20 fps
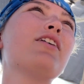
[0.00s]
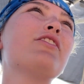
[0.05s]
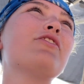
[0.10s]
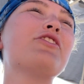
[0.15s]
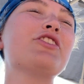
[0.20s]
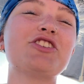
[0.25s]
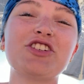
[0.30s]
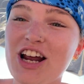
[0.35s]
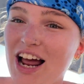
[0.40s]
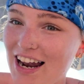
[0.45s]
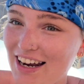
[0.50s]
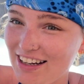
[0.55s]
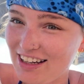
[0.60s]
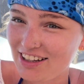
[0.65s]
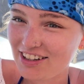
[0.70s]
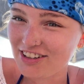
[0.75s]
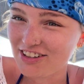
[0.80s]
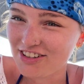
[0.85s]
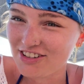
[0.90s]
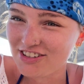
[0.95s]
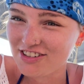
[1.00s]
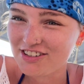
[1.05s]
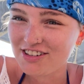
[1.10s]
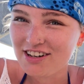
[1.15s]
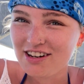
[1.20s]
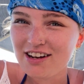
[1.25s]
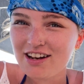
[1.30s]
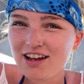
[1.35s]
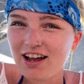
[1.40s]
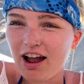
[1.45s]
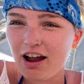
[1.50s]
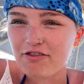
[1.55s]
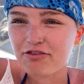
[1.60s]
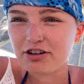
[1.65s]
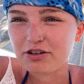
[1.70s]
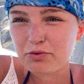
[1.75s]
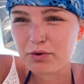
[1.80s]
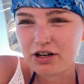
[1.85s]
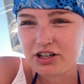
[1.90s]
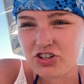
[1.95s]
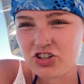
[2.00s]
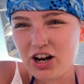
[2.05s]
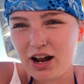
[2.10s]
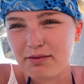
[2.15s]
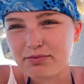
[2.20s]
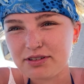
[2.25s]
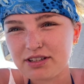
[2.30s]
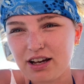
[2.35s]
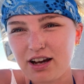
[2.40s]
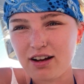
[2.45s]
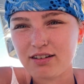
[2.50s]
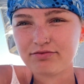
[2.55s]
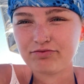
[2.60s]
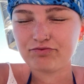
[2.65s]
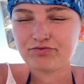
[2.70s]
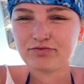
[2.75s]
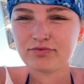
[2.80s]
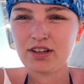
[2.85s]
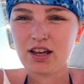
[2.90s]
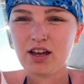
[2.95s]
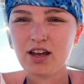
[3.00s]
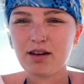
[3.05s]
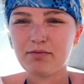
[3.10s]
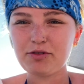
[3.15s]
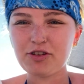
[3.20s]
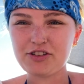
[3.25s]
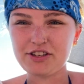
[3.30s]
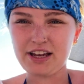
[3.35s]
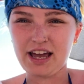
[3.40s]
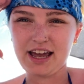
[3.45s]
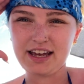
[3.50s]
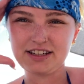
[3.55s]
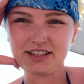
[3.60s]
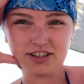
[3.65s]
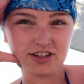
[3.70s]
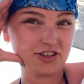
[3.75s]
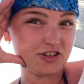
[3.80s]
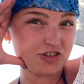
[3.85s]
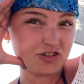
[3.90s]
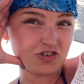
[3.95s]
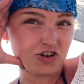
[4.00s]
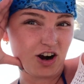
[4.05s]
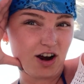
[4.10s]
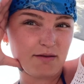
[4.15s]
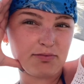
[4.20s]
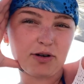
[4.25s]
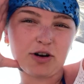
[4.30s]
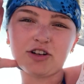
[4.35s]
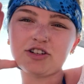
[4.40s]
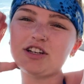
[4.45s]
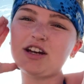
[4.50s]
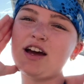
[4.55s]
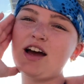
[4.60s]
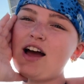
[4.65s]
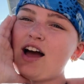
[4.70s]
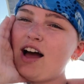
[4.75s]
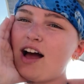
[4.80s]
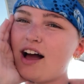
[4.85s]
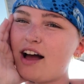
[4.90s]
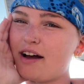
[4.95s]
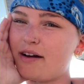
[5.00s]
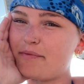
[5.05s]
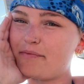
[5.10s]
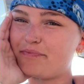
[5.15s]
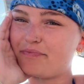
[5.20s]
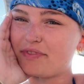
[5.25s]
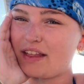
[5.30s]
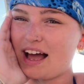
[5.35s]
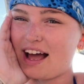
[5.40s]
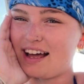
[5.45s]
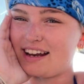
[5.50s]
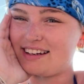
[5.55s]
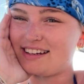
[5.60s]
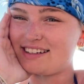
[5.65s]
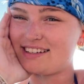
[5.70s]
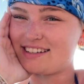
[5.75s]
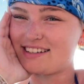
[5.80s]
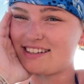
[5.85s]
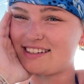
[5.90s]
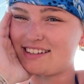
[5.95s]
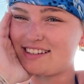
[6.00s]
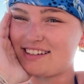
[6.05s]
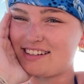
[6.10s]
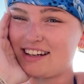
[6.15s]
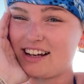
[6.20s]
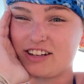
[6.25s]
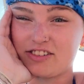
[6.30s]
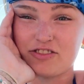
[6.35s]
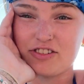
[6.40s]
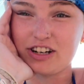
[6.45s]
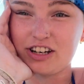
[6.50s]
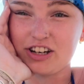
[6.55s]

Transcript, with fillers: The Challenge. I've read one chapter, using Hayden as a tripod. Um, and yeah, it's really